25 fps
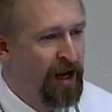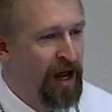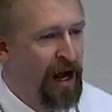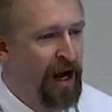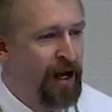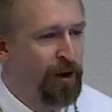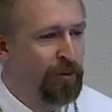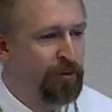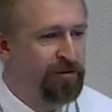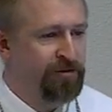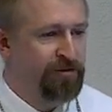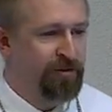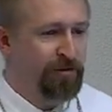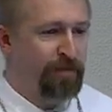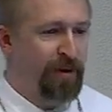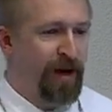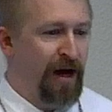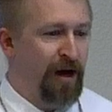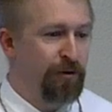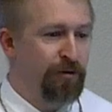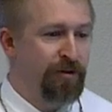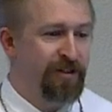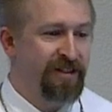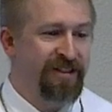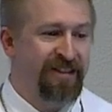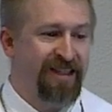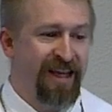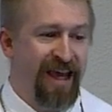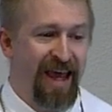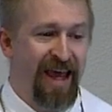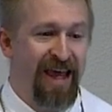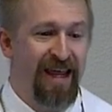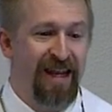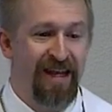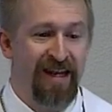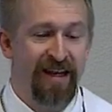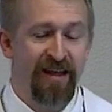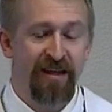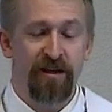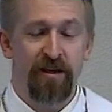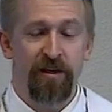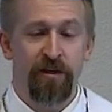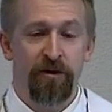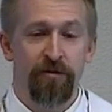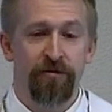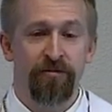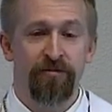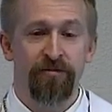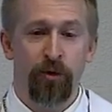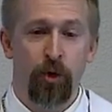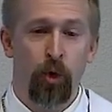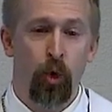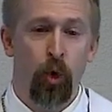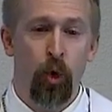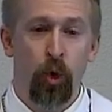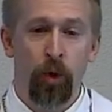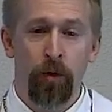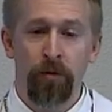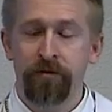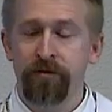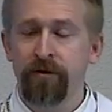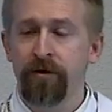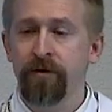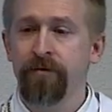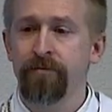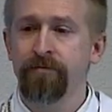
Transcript: I was about 10 years old.